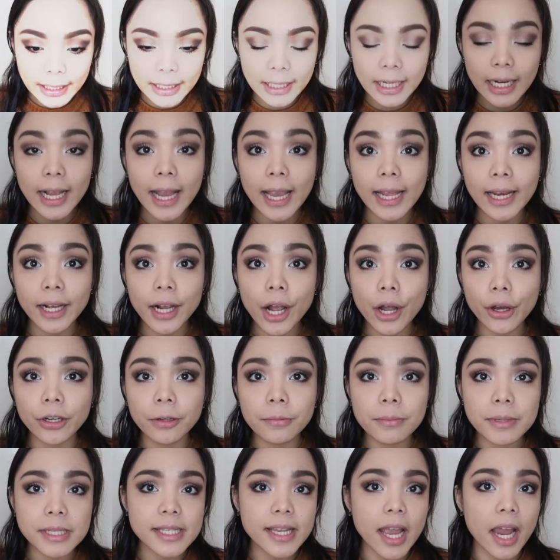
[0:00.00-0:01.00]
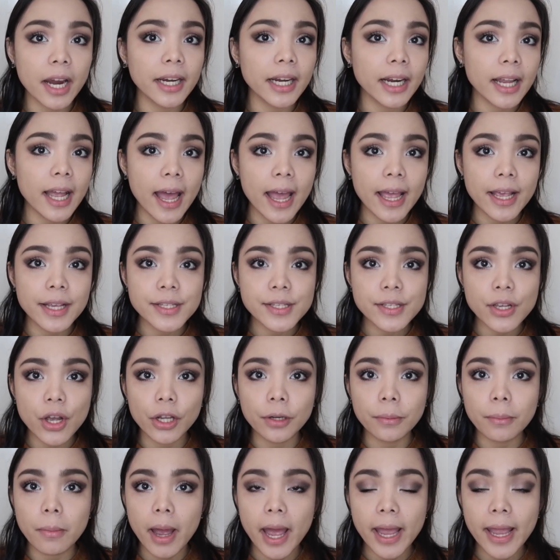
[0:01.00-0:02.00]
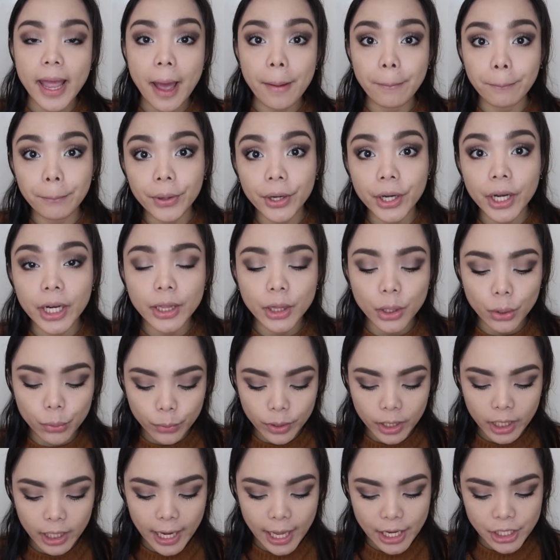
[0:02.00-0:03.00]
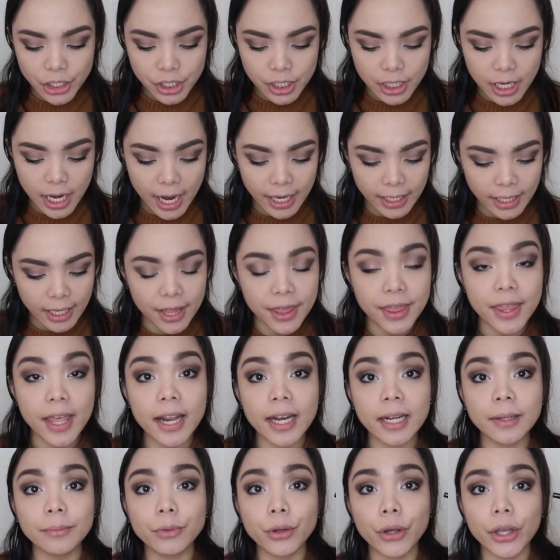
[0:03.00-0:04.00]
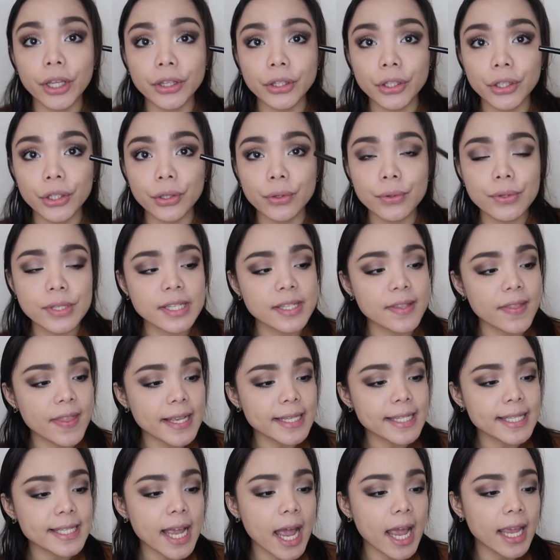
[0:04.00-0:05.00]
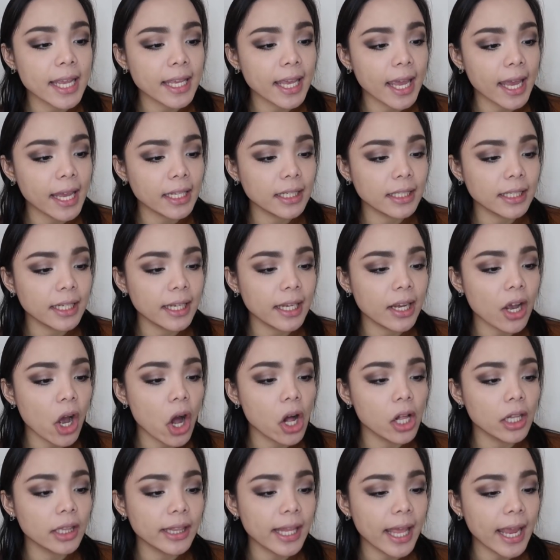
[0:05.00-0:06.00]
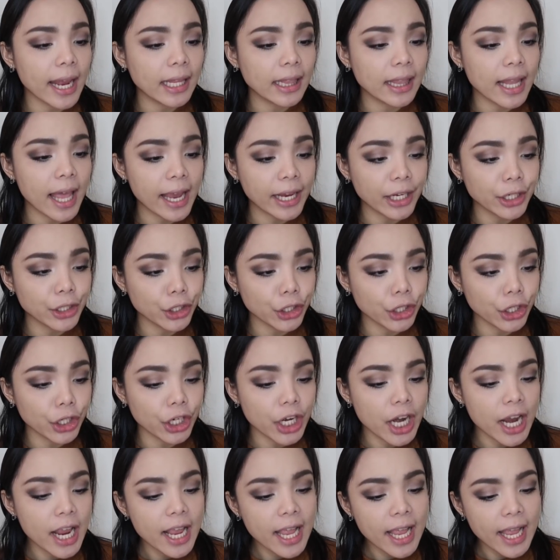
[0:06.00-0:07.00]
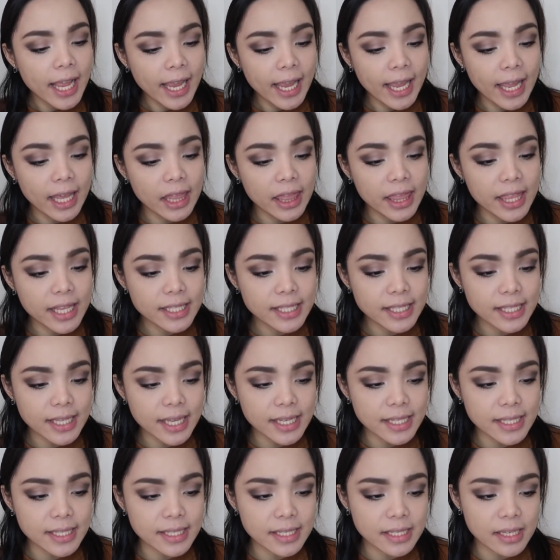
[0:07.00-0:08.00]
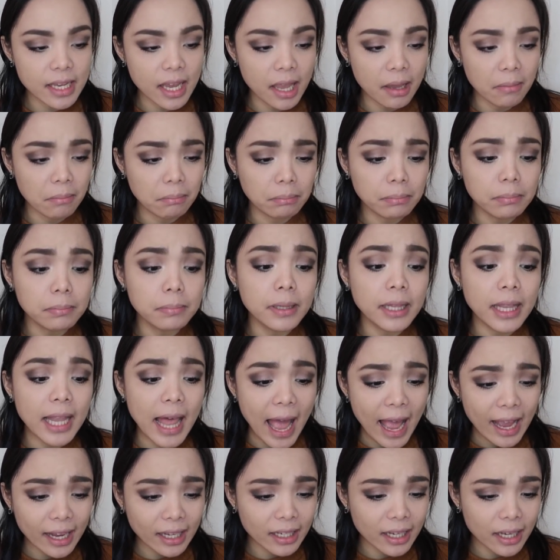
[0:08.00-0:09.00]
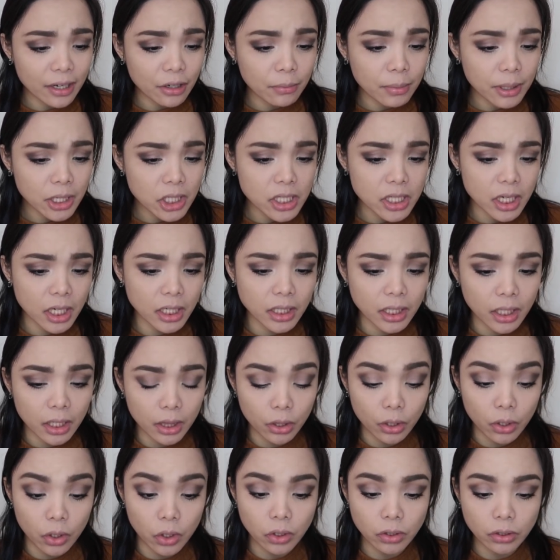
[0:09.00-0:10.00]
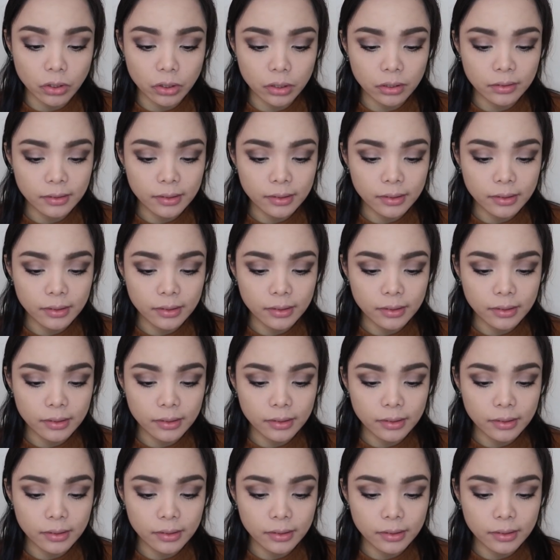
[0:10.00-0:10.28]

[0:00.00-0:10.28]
Naglagay lang ako ng mascara, guys, on my upper and lower lash line, and then I'm going to use this Eye Candy All Day Liner, and this is a black. Ano bang shade nito?